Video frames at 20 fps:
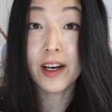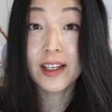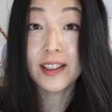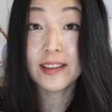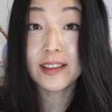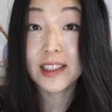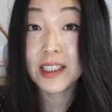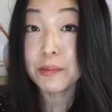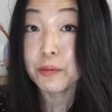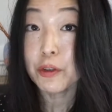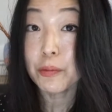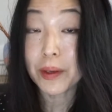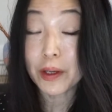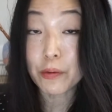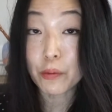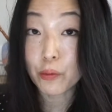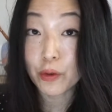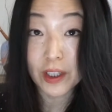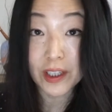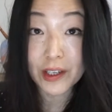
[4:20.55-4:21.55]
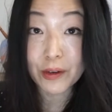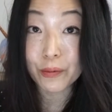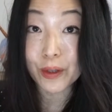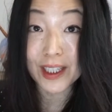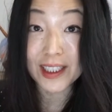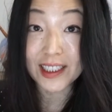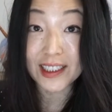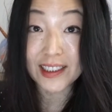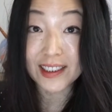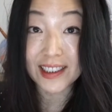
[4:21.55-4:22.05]
seem to be really
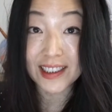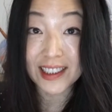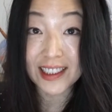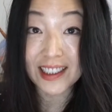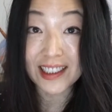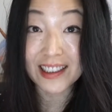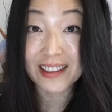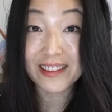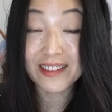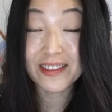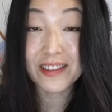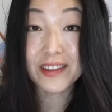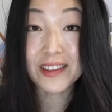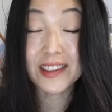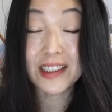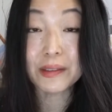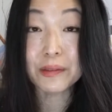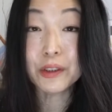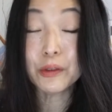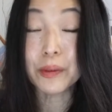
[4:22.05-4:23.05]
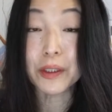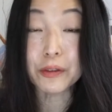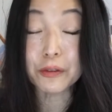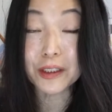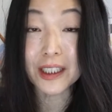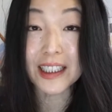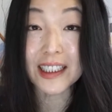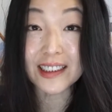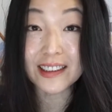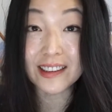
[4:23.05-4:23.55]
ready to give, seem to be
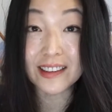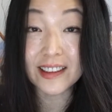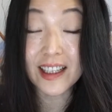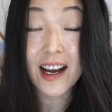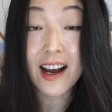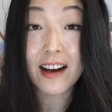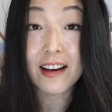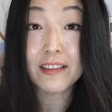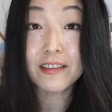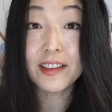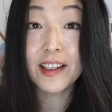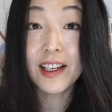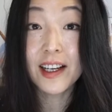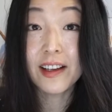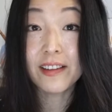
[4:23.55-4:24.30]
ready to love,